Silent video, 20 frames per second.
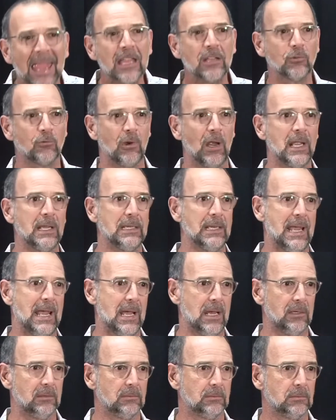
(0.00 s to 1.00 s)
right now,
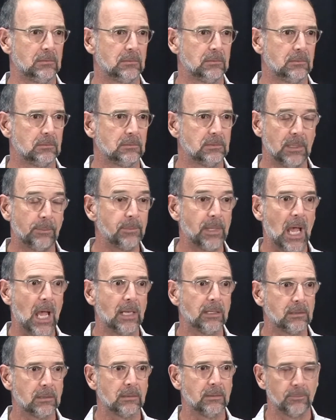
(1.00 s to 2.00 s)
I'm not,
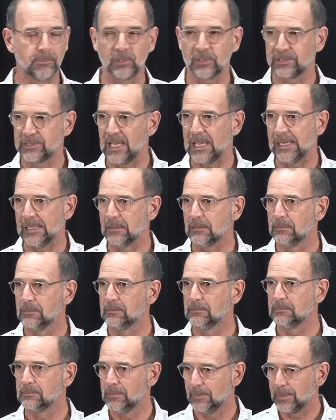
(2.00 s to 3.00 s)
I'm just saying,
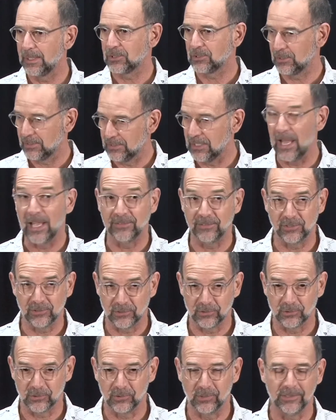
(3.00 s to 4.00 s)
I'm actually not, this is
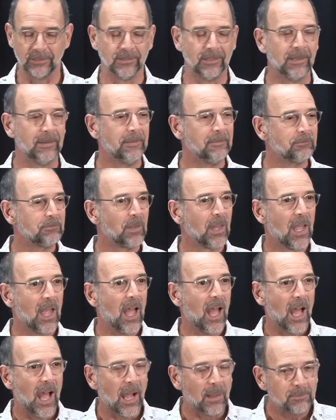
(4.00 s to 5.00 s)
good.
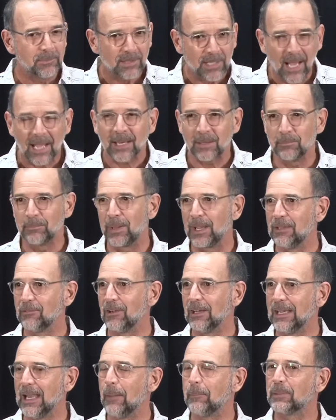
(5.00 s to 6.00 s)
I'm not in pain right
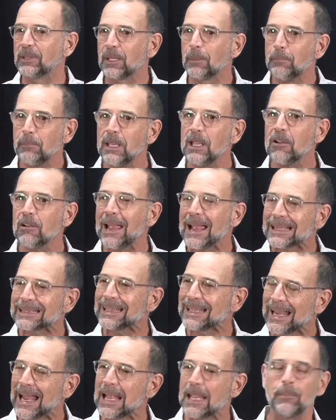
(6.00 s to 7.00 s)
now. But the mere act that
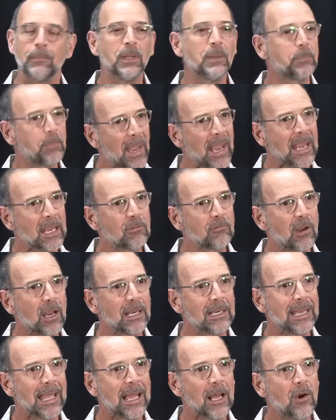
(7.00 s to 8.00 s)
I am in pain right
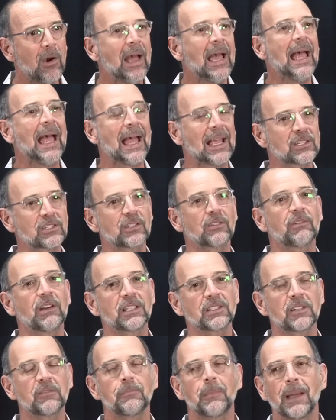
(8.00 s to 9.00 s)
now has the rest
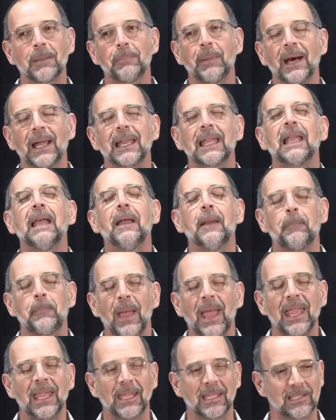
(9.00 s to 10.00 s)
of my body
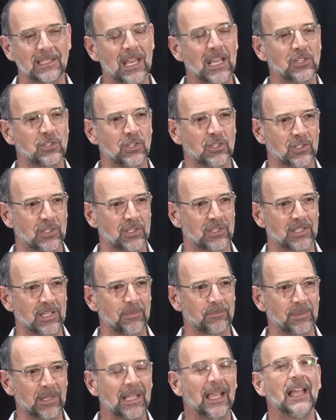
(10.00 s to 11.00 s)
paying attention to
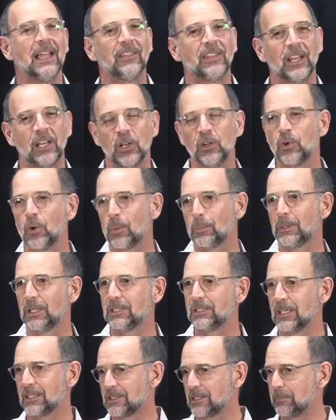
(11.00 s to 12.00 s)
something that it normally
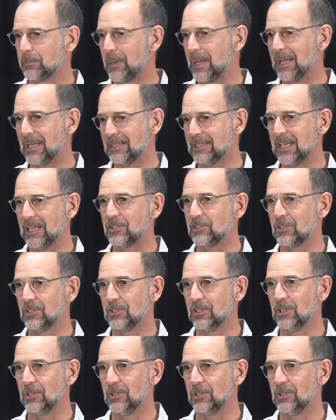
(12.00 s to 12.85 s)
doesn't pay attention to.